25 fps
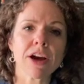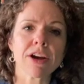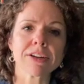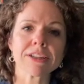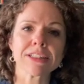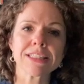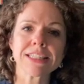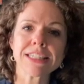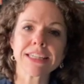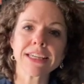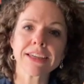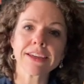
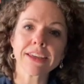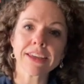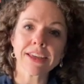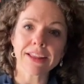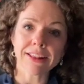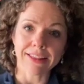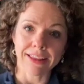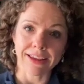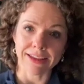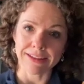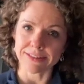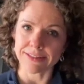
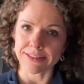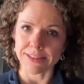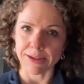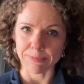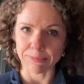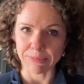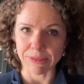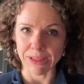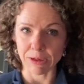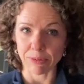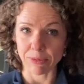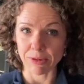articulate
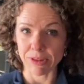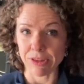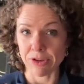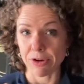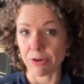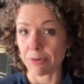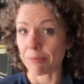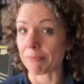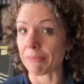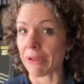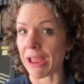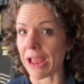something with
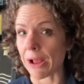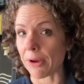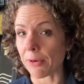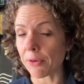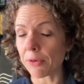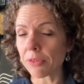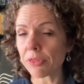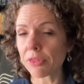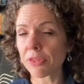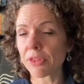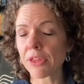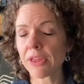your
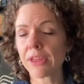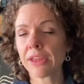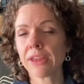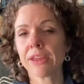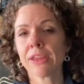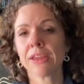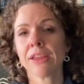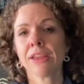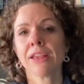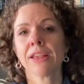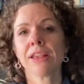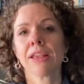mouth,
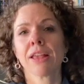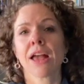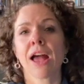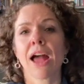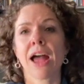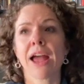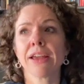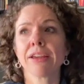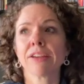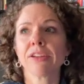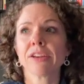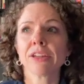
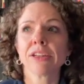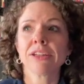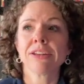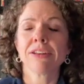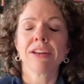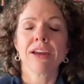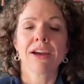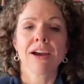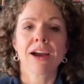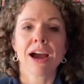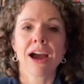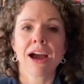I
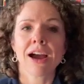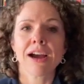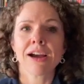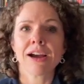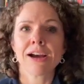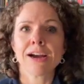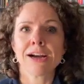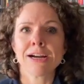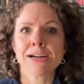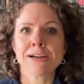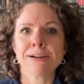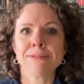could
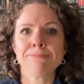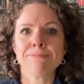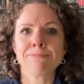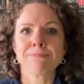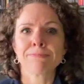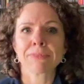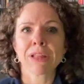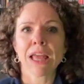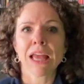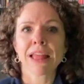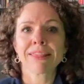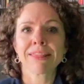
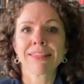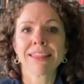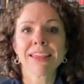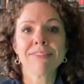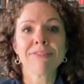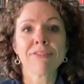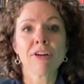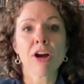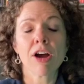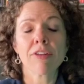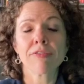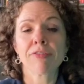
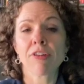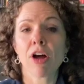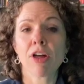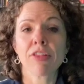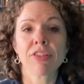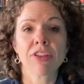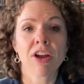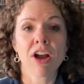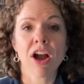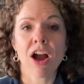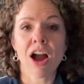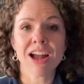leave off all
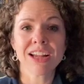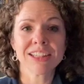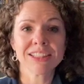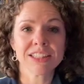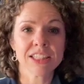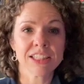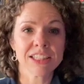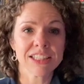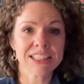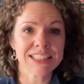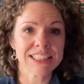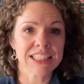the
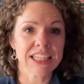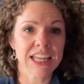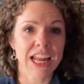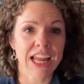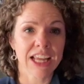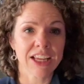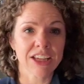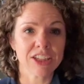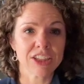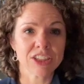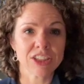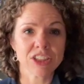consonants and
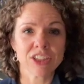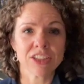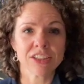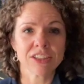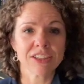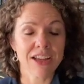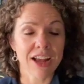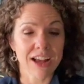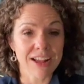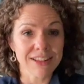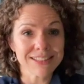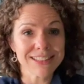I could
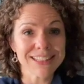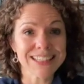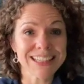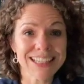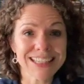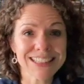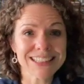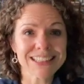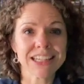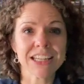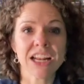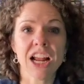talk
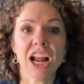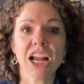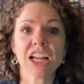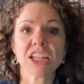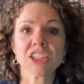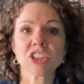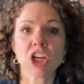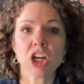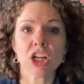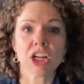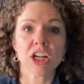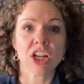
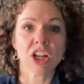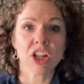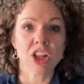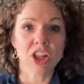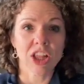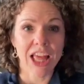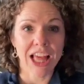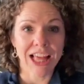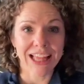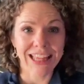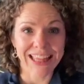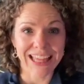to you
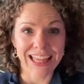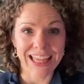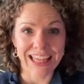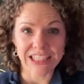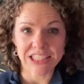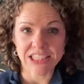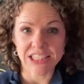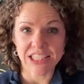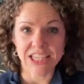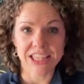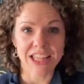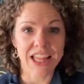like
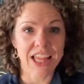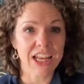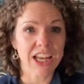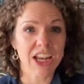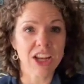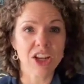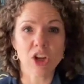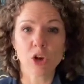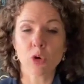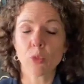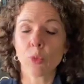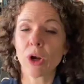this, and then
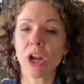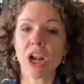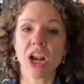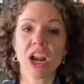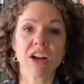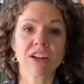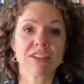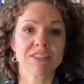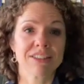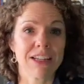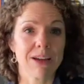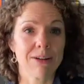you wouldn't
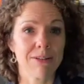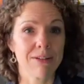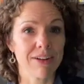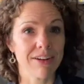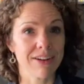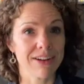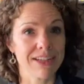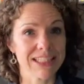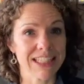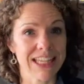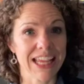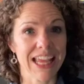understand what
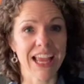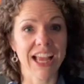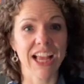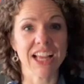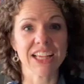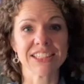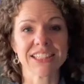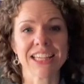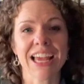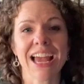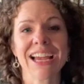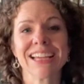I was saying
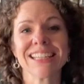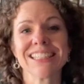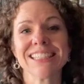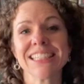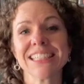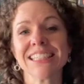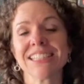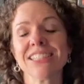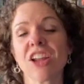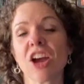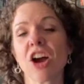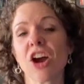because I
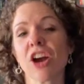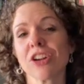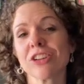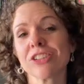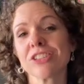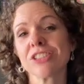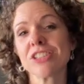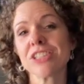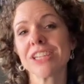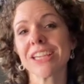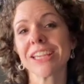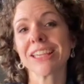didn't
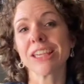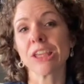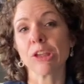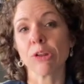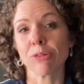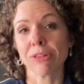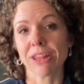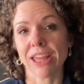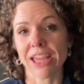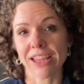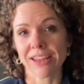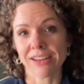
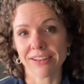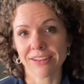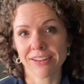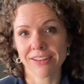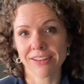articulate.